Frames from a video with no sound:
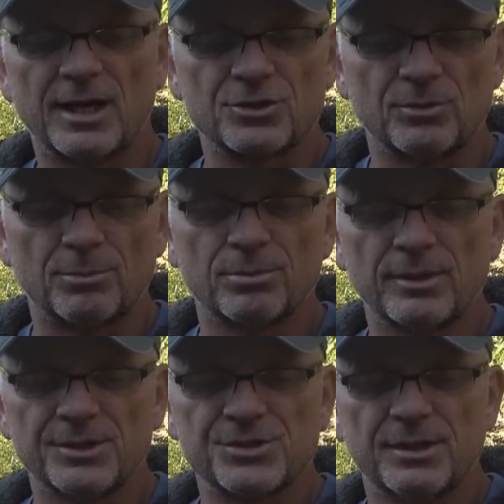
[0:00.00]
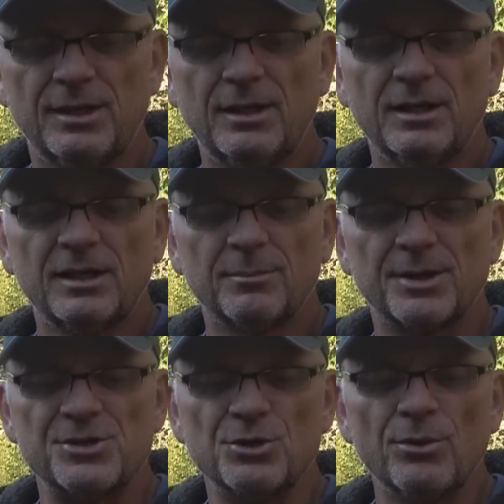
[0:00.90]
actual prints,
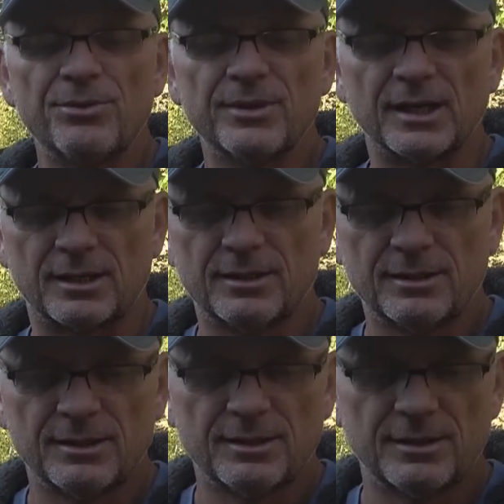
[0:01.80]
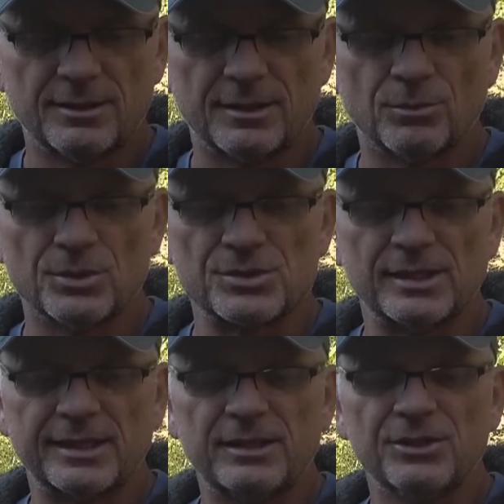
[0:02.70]
but I do think that it was
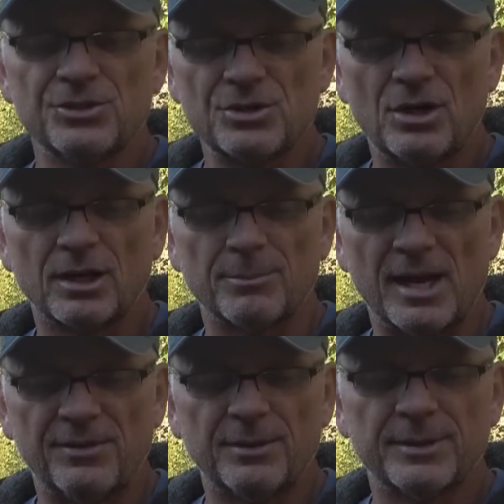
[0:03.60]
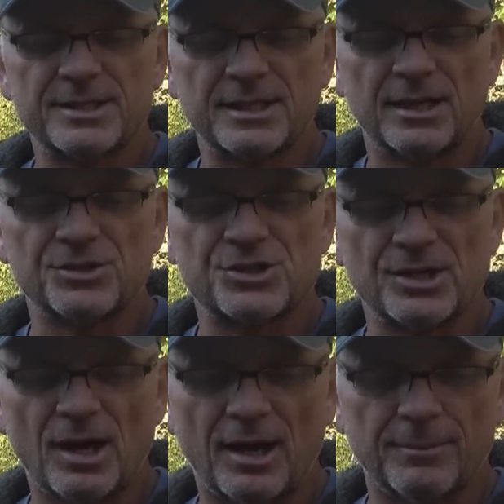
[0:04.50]
likely a dog man that my dad
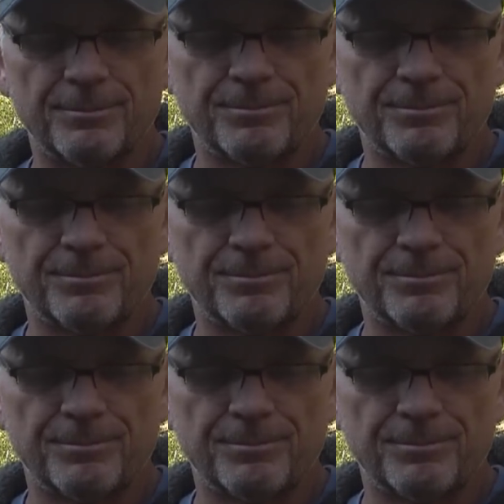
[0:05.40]
saw